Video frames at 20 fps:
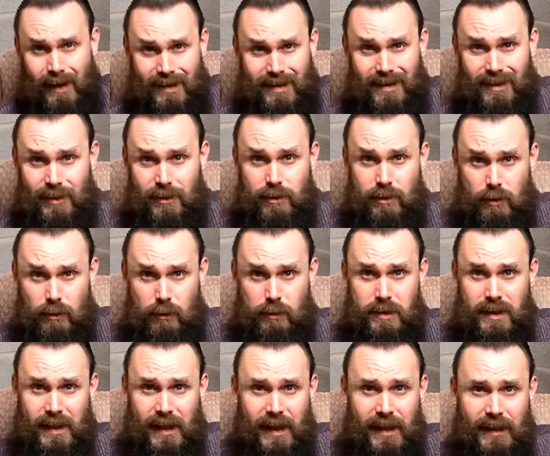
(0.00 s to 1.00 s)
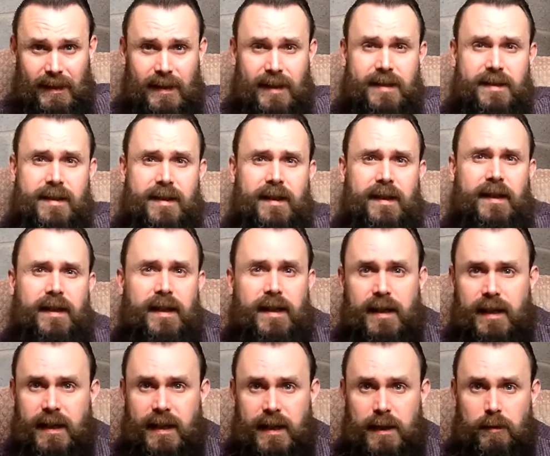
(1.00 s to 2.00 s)
hassle at all to get lit,
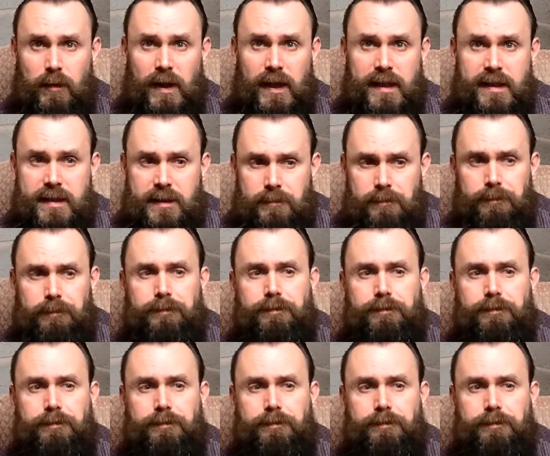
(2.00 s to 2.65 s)
keep lit.